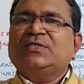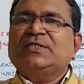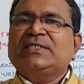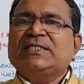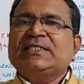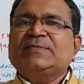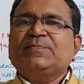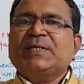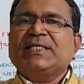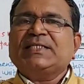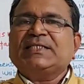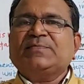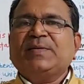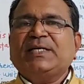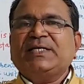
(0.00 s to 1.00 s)

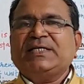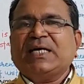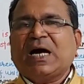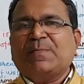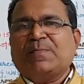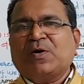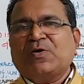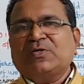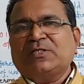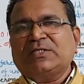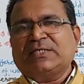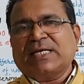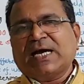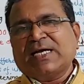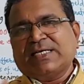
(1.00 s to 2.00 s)
displacement upon
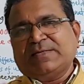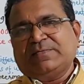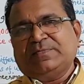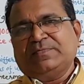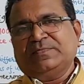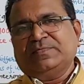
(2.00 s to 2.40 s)
time,